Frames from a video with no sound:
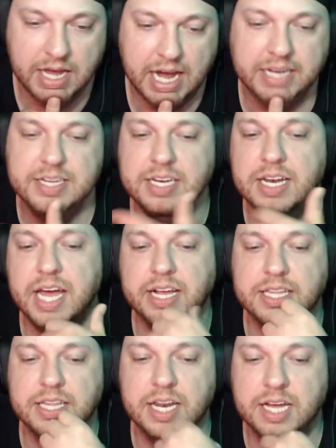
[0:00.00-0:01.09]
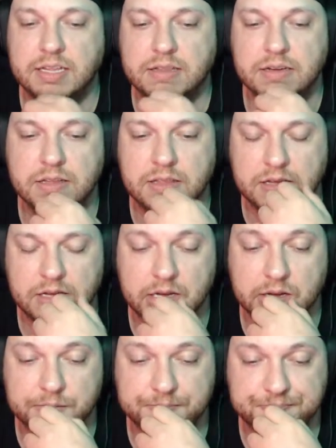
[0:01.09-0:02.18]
I didn't like the